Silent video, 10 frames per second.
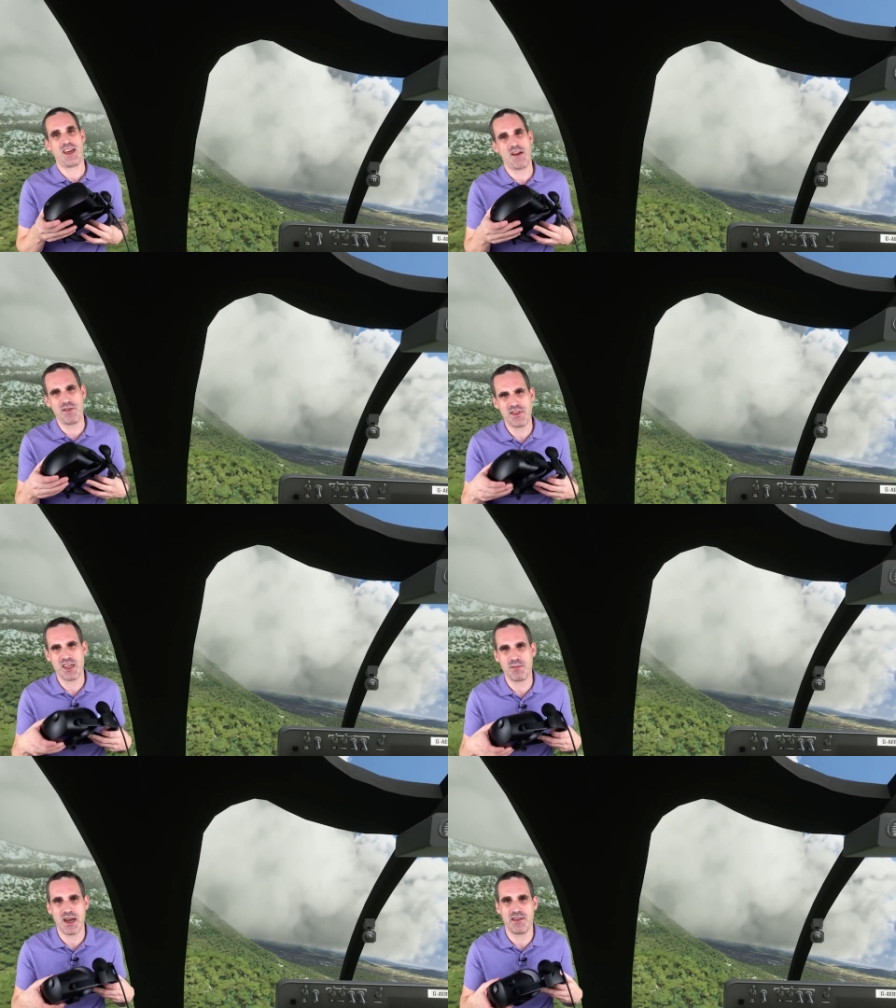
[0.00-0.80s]

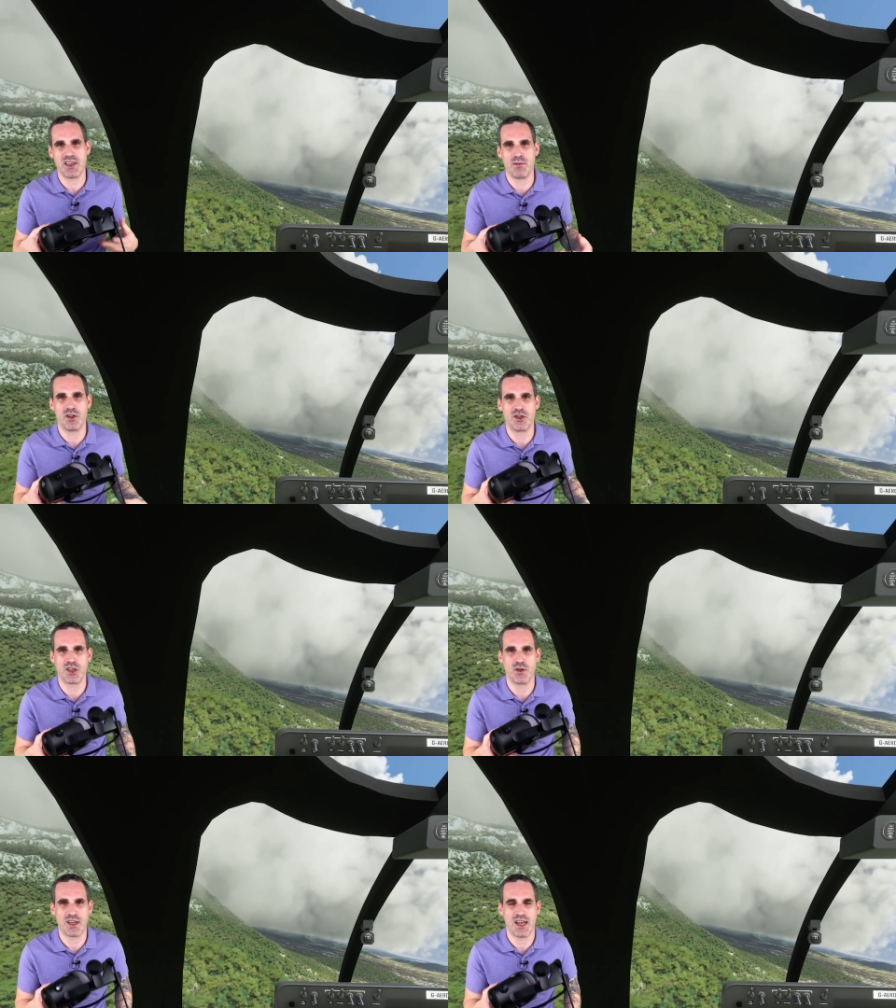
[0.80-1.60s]
Everything about the image that
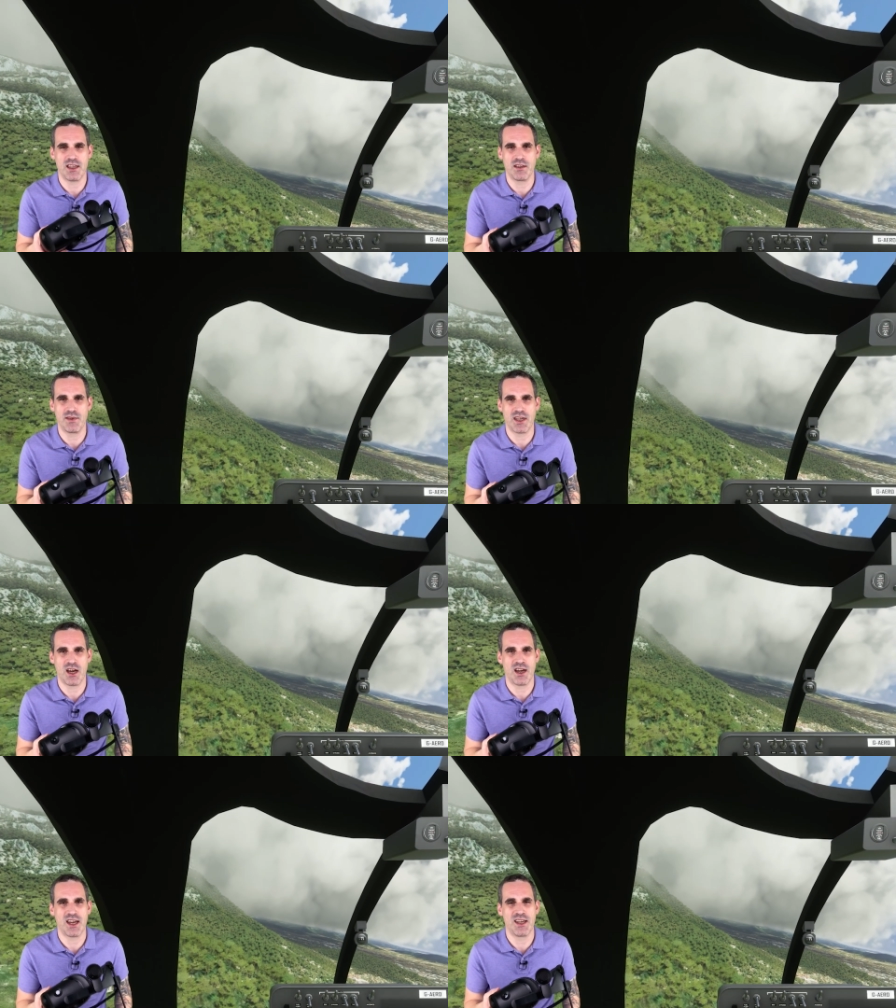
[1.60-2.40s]
you get in the
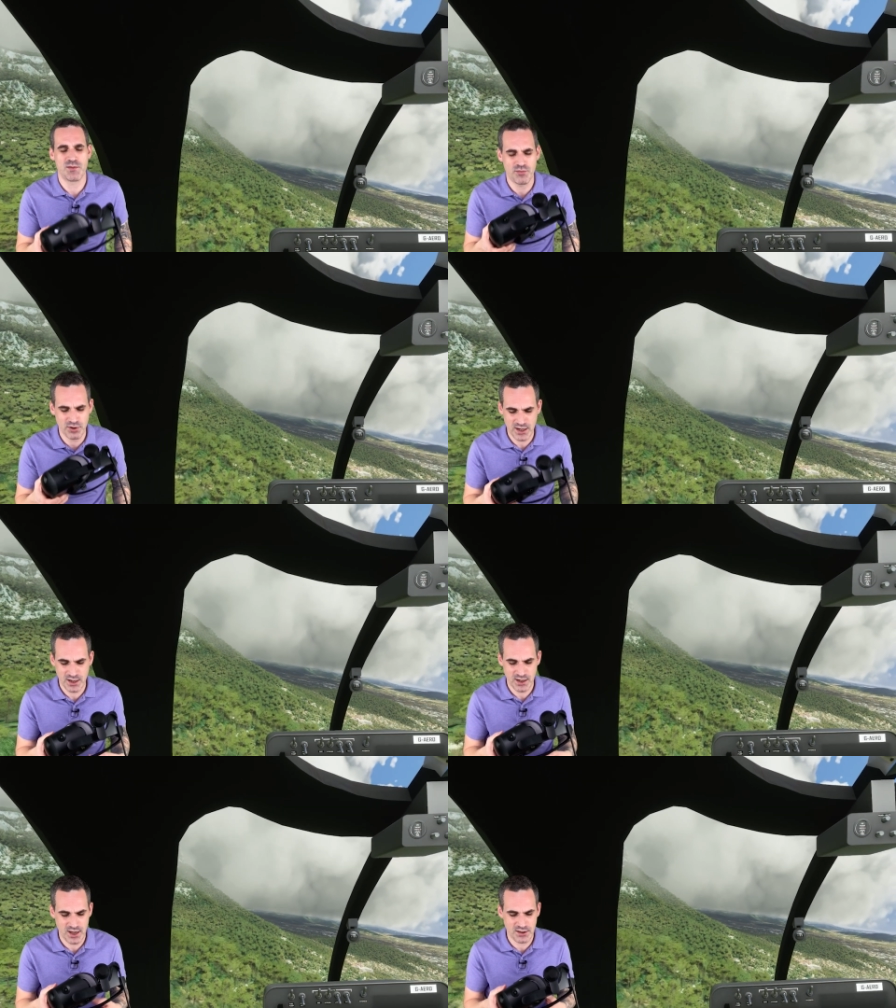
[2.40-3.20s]
VR is
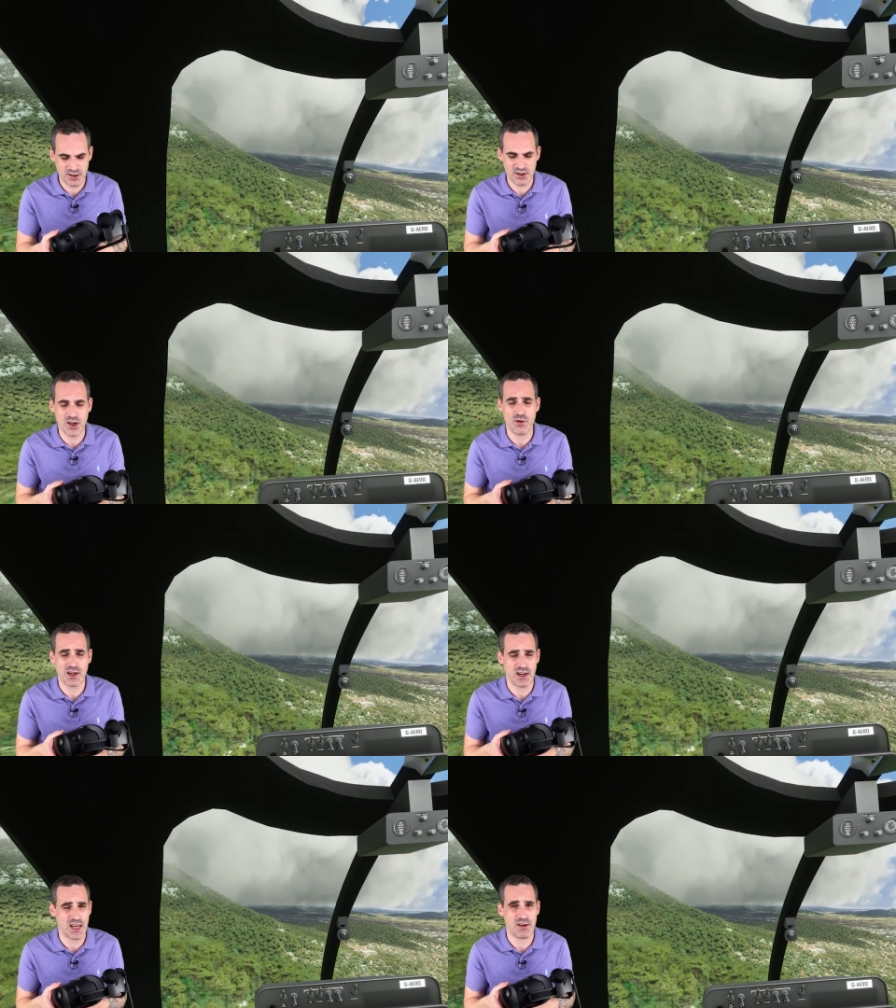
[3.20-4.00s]
brilliant. It's so
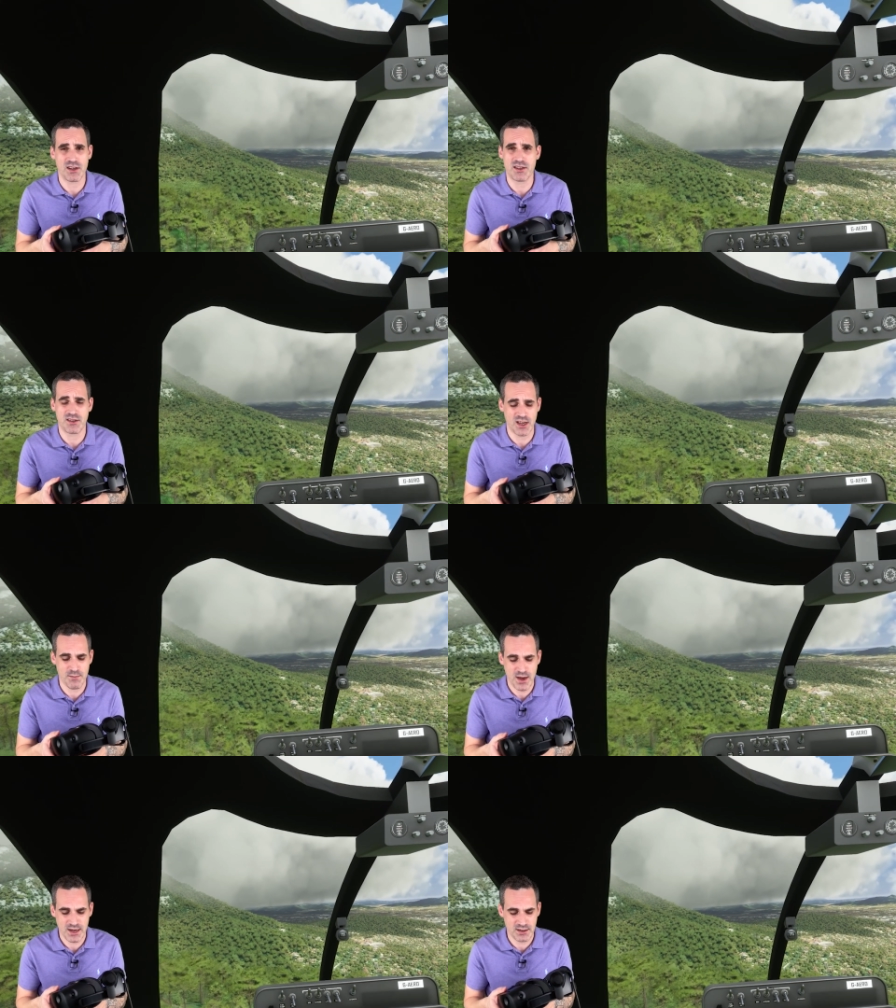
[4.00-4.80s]
clear. It
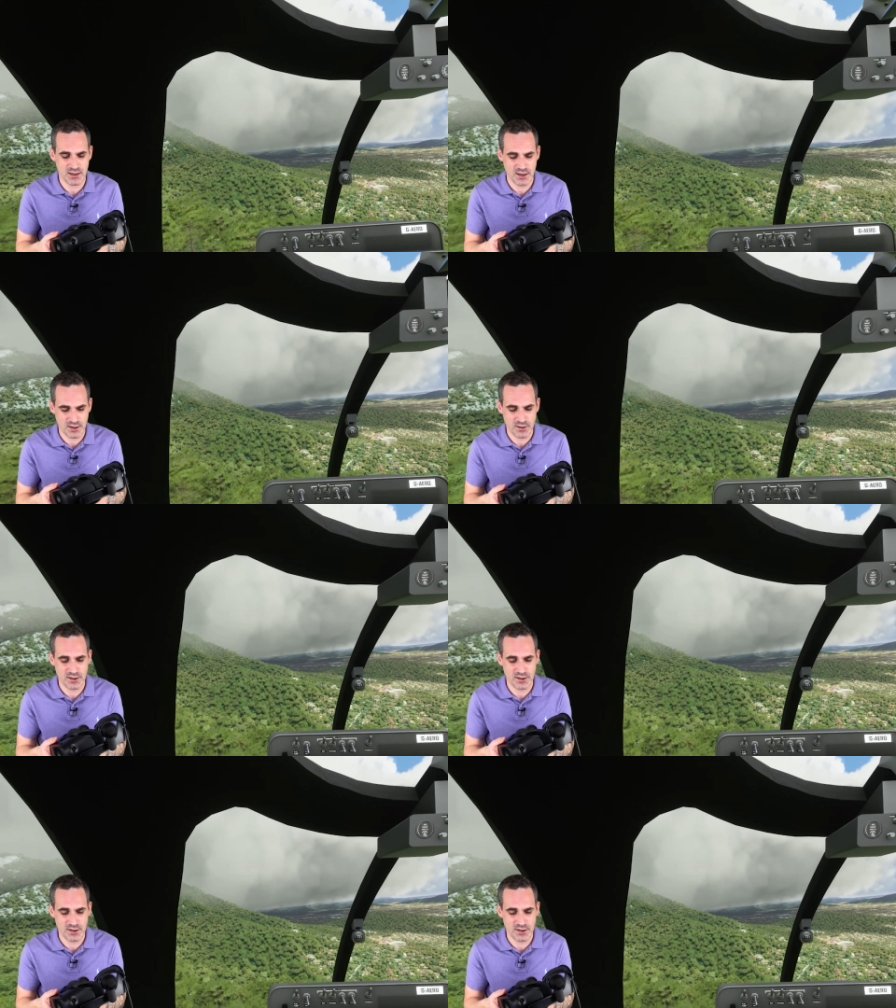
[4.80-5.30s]
makes the